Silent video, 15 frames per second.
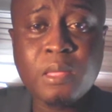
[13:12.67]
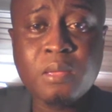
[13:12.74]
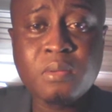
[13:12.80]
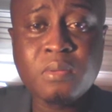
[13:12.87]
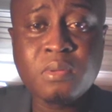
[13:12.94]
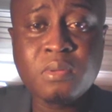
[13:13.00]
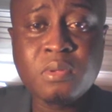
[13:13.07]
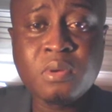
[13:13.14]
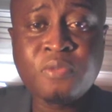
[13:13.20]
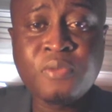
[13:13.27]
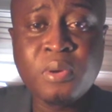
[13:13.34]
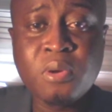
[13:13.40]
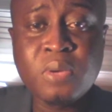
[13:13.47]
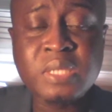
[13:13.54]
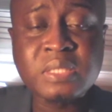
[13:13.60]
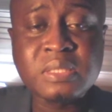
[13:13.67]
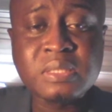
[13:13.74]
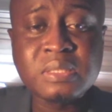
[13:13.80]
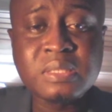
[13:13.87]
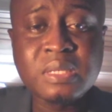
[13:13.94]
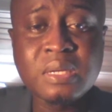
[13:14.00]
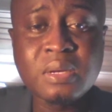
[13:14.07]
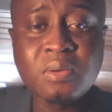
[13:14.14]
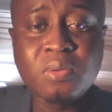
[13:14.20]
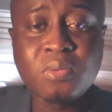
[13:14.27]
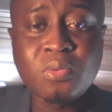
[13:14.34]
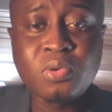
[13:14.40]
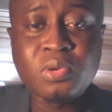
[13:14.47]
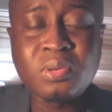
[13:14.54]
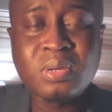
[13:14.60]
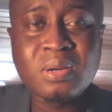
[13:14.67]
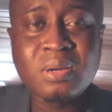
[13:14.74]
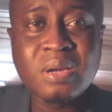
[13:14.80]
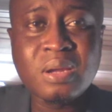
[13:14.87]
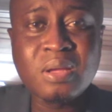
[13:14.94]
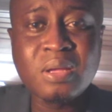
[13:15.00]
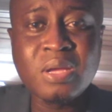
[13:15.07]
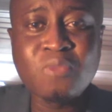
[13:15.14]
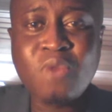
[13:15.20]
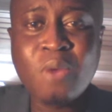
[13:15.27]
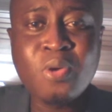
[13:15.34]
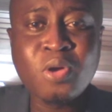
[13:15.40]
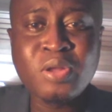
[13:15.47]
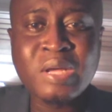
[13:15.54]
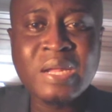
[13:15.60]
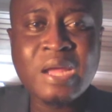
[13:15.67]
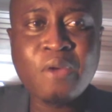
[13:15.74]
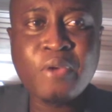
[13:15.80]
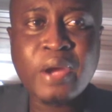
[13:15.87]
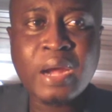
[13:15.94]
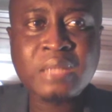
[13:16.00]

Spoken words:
your followers would, in one way or the other, react